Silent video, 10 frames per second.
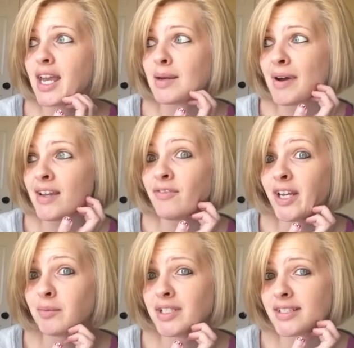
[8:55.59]
And my
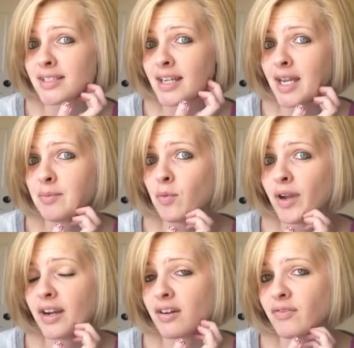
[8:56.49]
family is the type
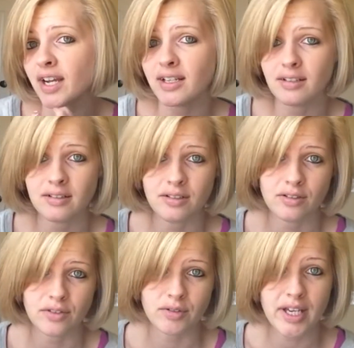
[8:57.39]
where
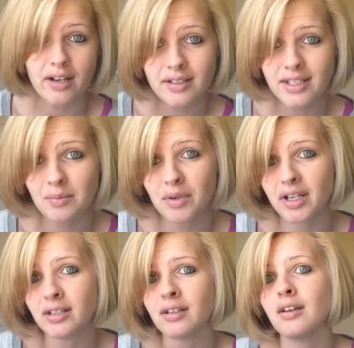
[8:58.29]
if you tell
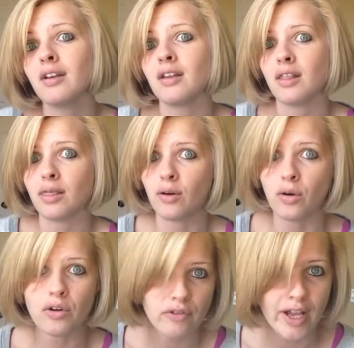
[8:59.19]
someone, the
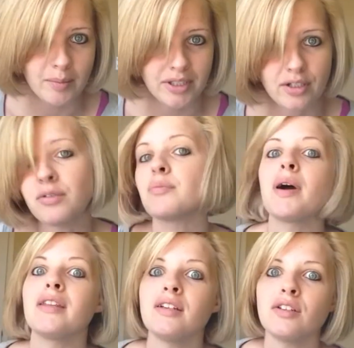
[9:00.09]
whole family knows
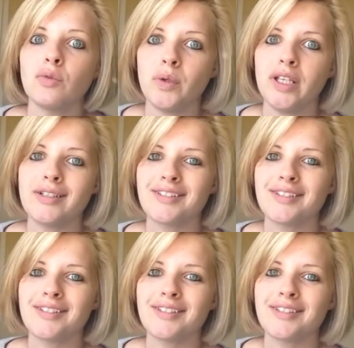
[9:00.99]
by the end of the week.